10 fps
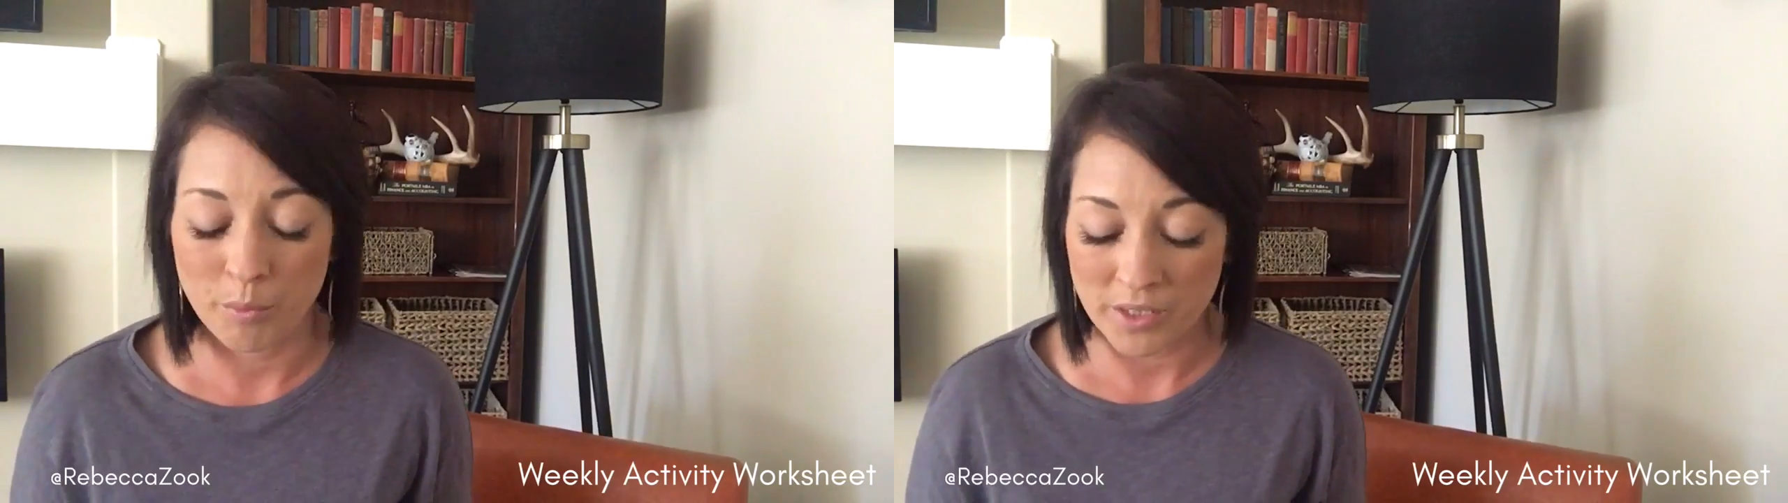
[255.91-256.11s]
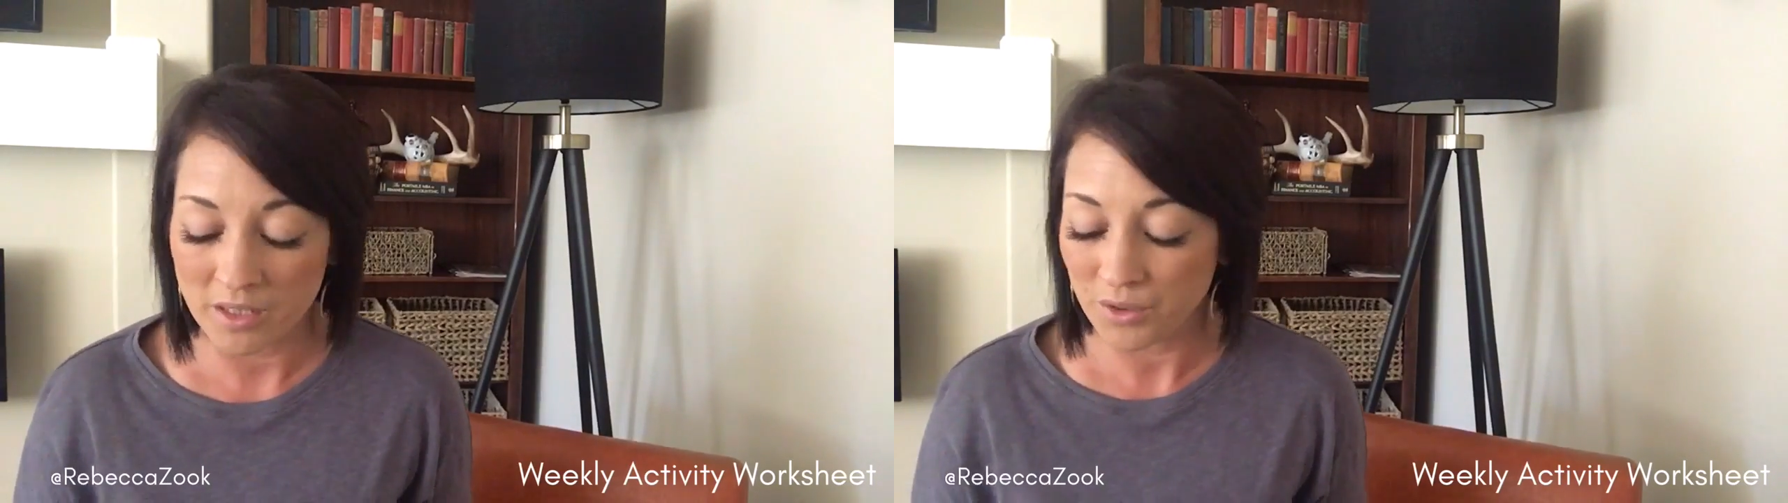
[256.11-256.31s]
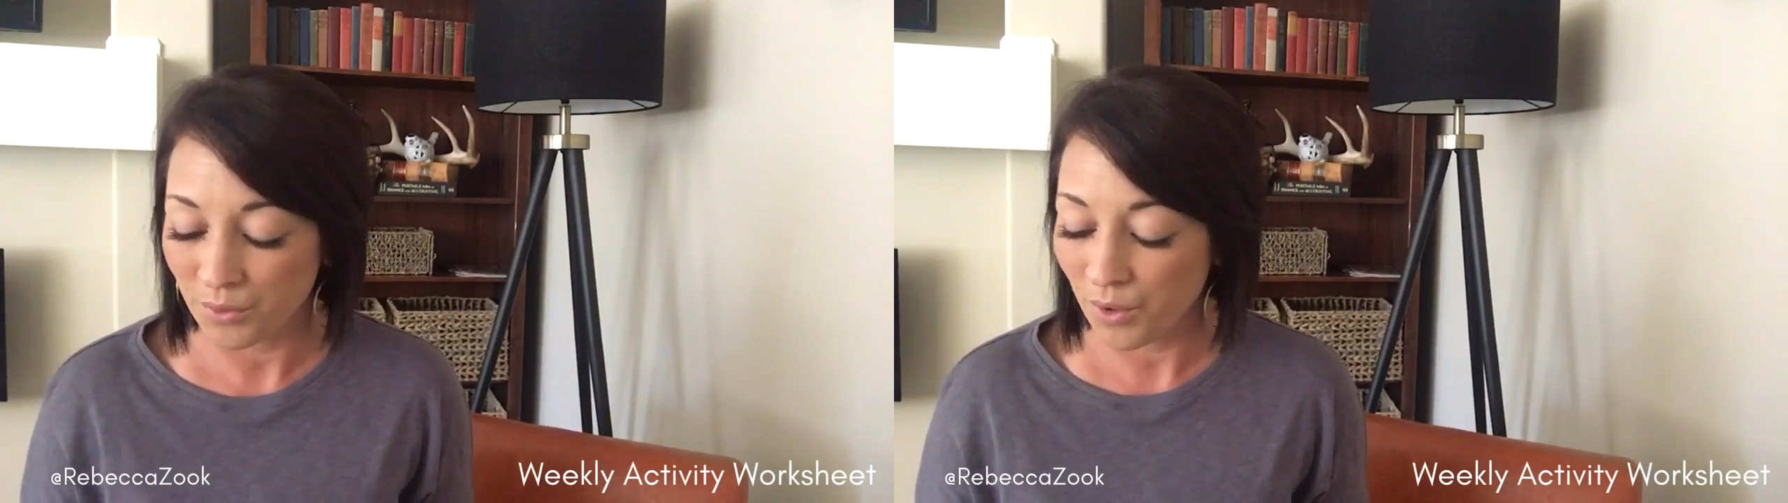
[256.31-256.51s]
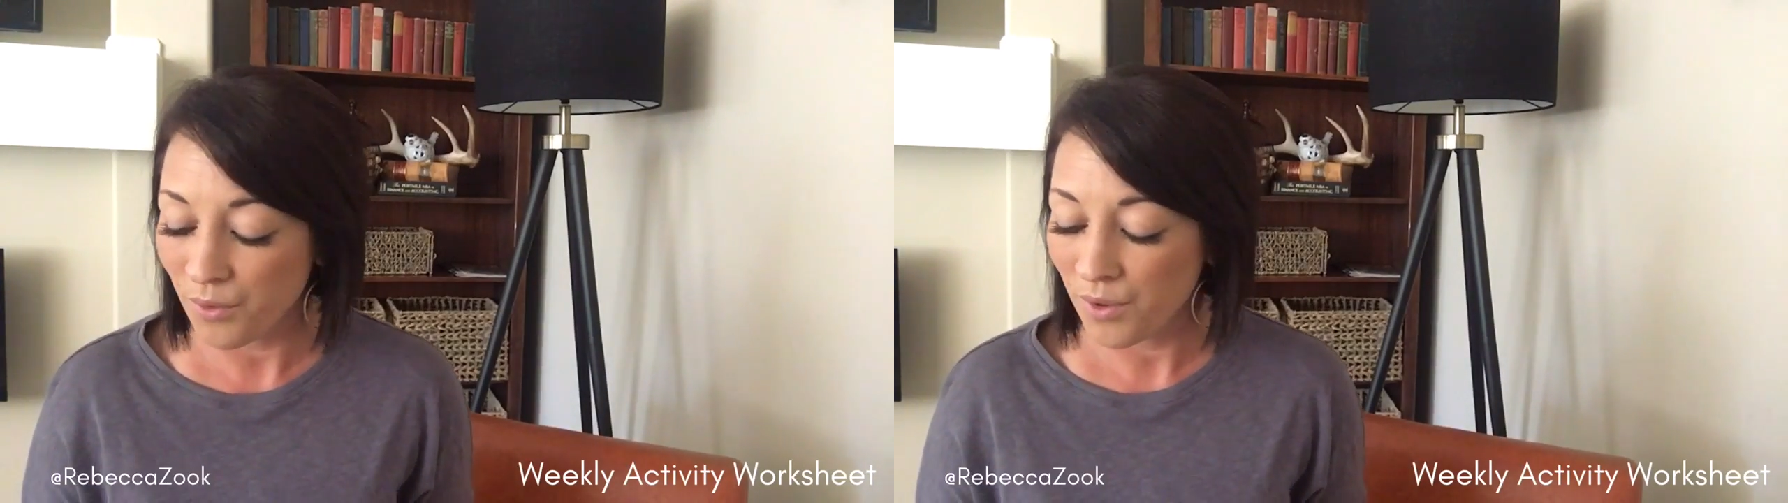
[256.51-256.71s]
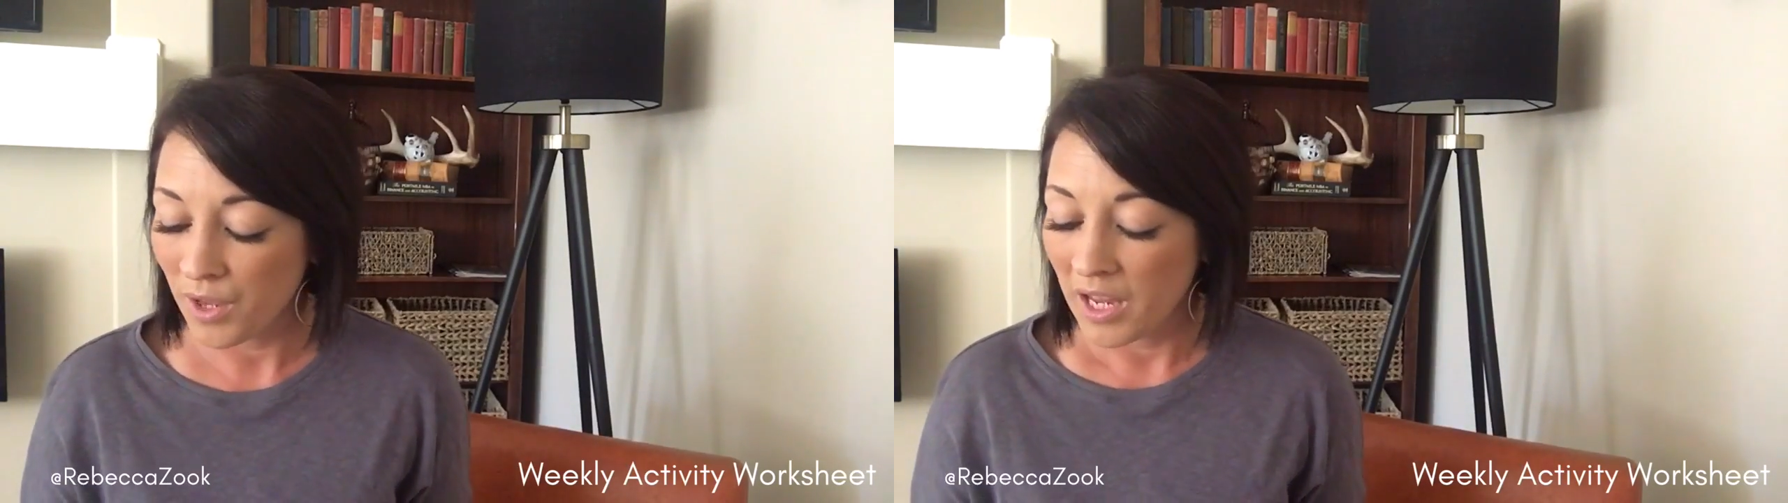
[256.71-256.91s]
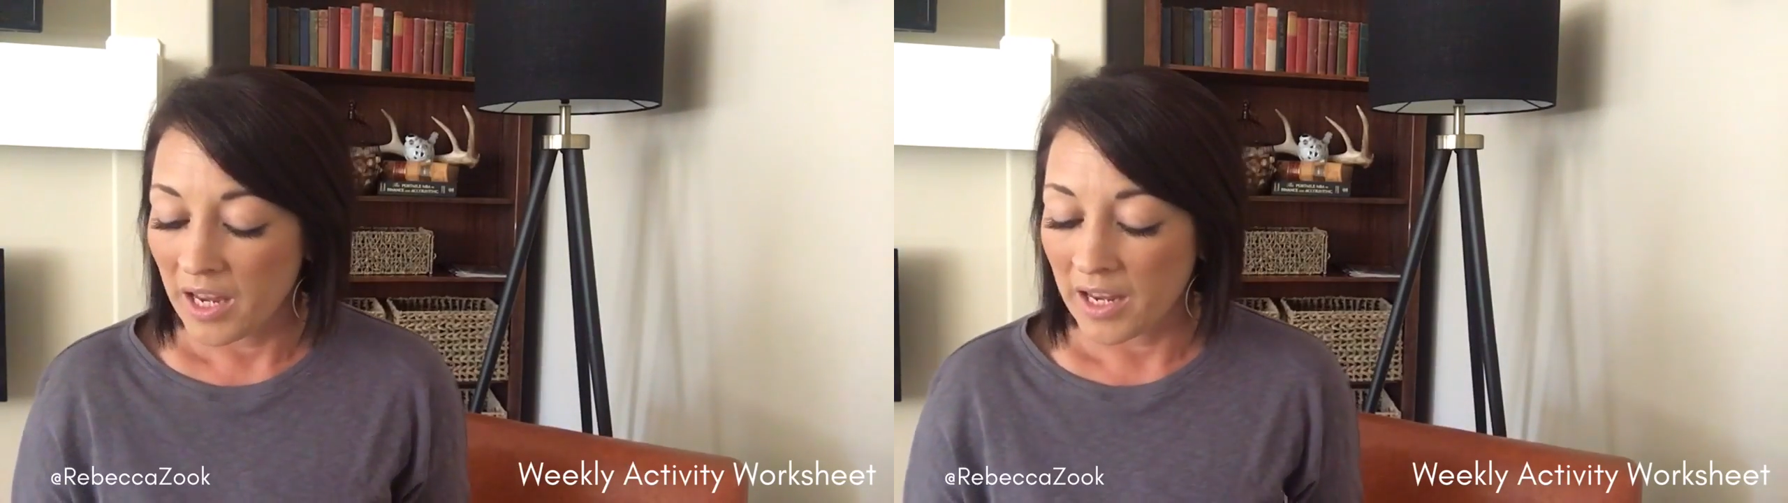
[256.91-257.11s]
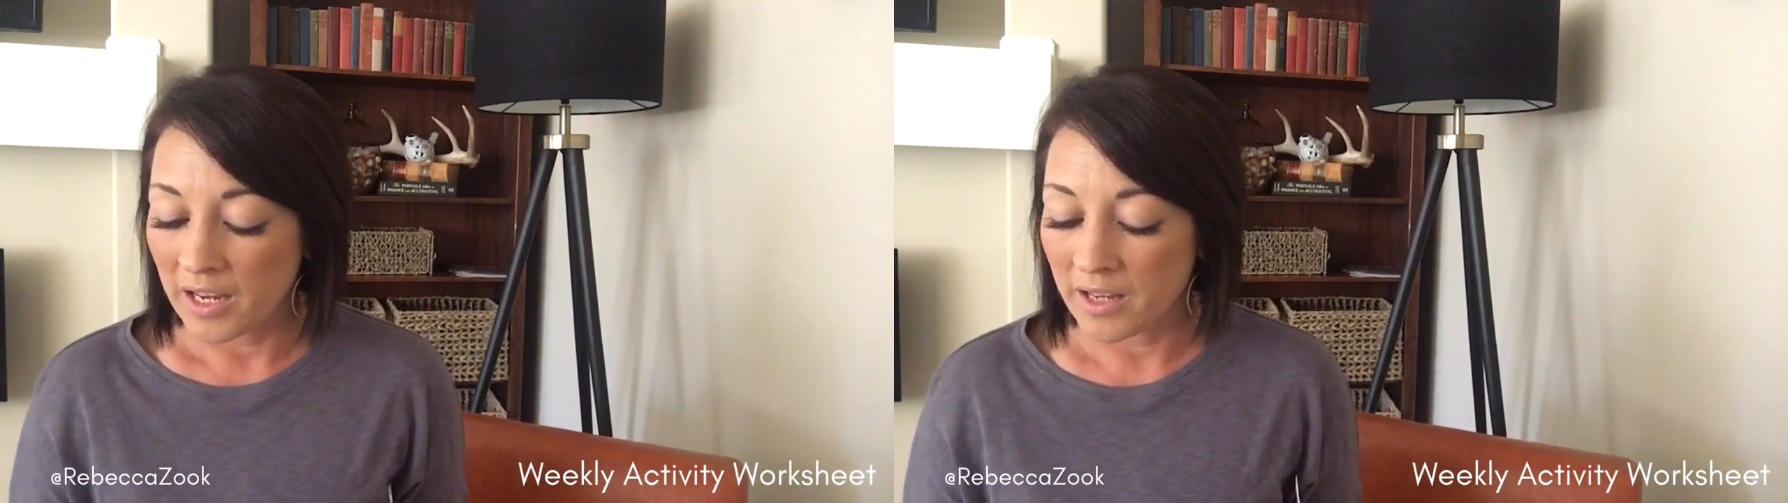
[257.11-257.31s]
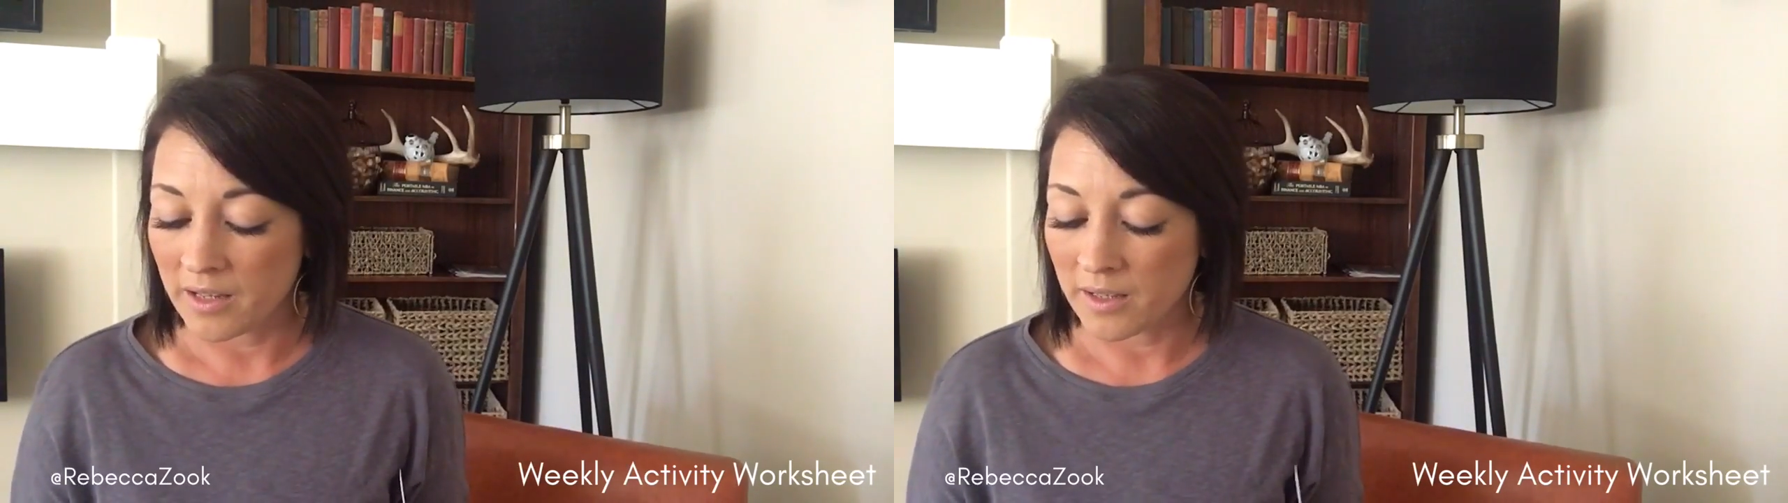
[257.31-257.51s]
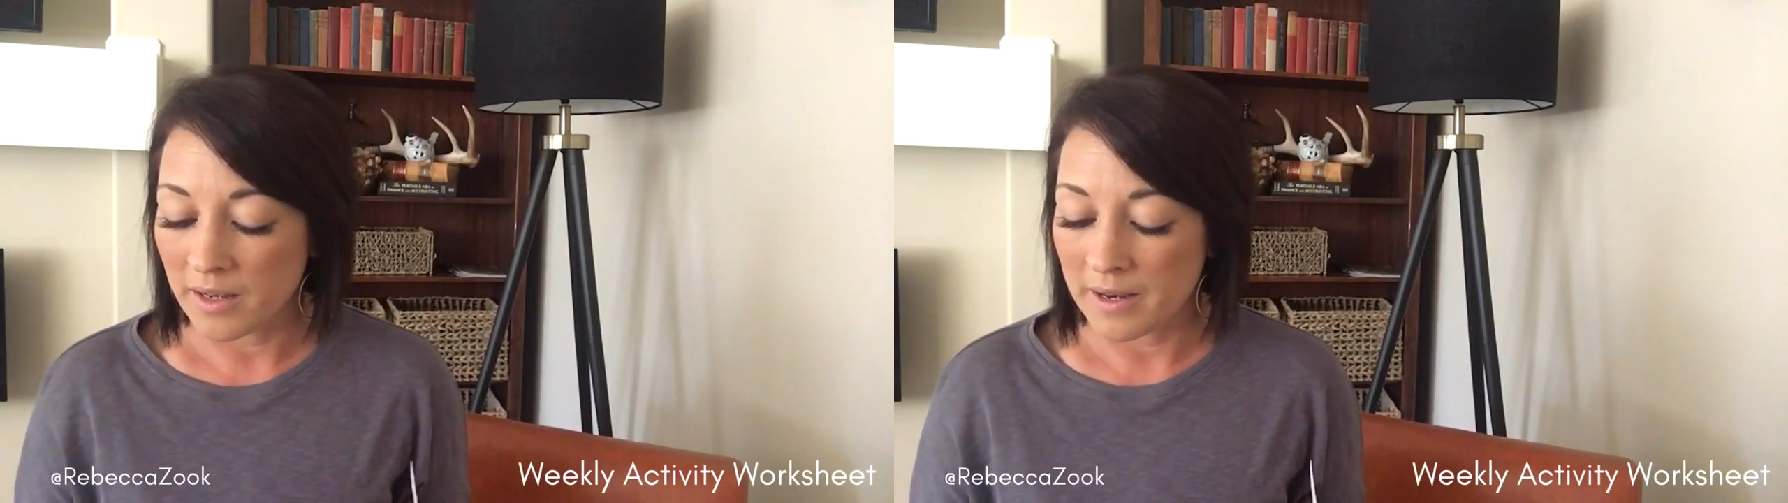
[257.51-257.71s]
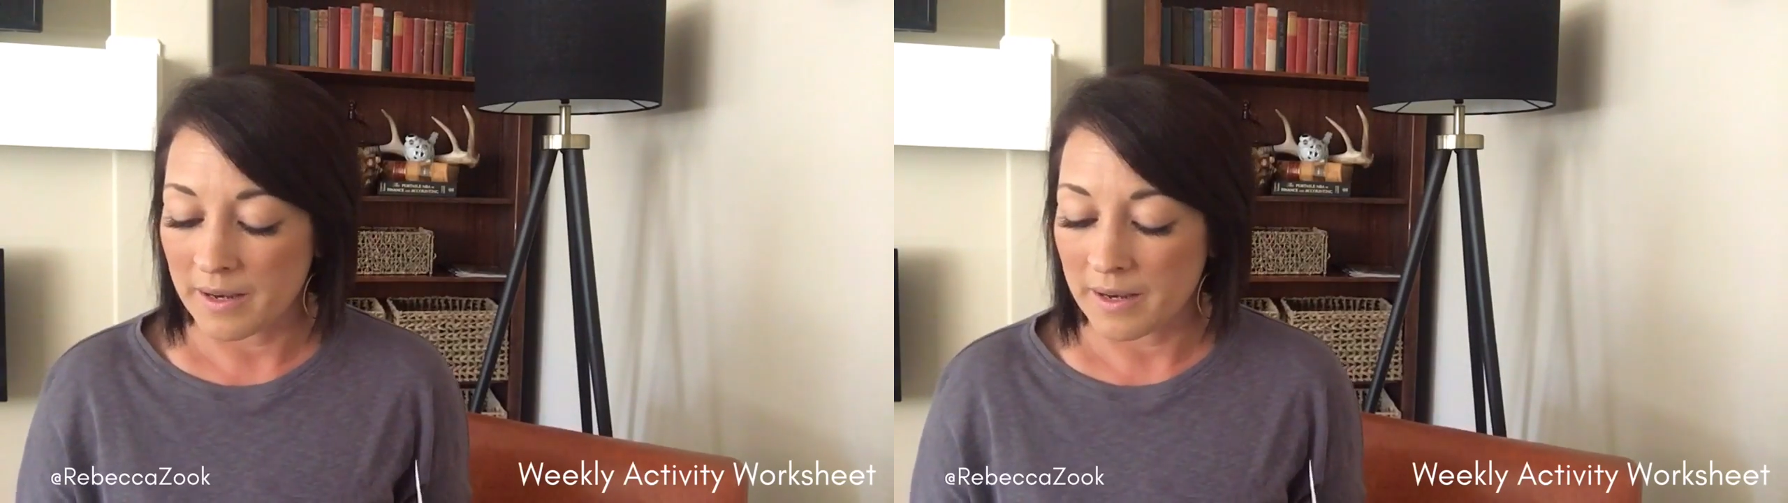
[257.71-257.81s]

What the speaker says: business growth. And